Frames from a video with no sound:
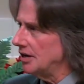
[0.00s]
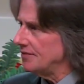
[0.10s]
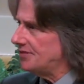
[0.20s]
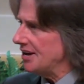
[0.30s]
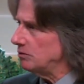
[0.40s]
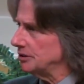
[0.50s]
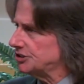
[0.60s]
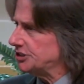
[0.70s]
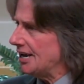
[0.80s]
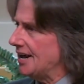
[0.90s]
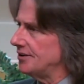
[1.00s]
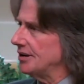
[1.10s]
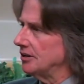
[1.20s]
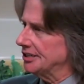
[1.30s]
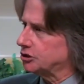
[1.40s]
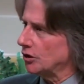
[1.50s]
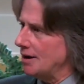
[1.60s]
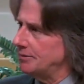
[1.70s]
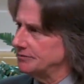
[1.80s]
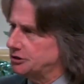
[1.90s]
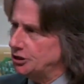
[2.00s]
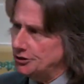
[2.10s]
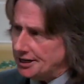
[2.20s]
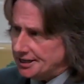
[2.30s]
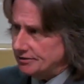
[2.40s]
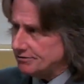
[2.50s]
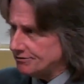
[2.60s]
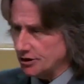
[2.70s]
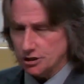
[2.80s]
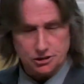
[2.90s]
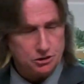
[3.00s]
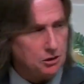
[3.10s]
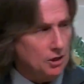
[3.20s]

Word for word: they would send the tribe of Judah in first.